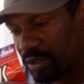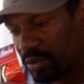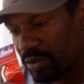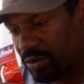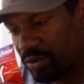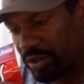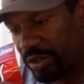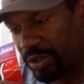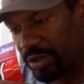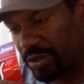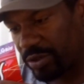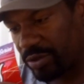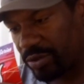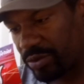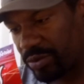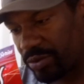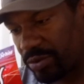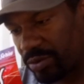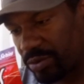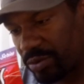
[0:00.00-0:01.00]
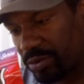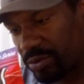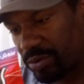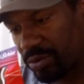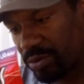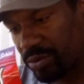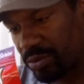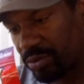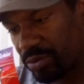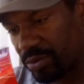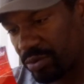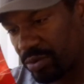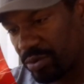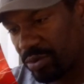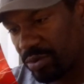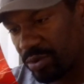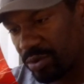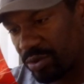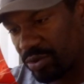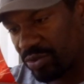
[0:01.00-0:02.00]
So
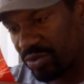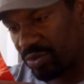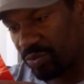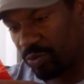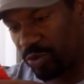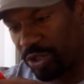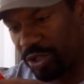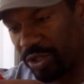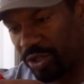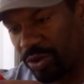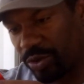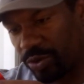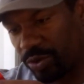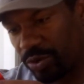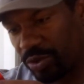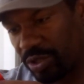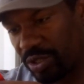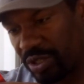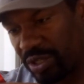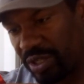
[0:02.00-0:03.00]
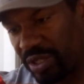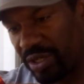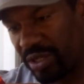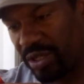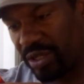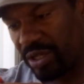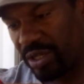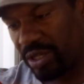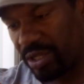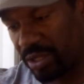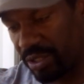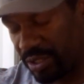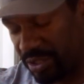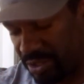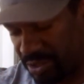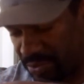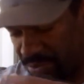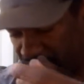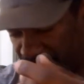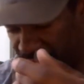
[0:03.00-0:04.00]
some really cool looking
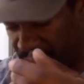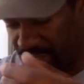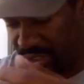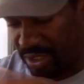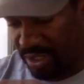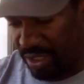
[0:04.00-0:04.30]
colors, but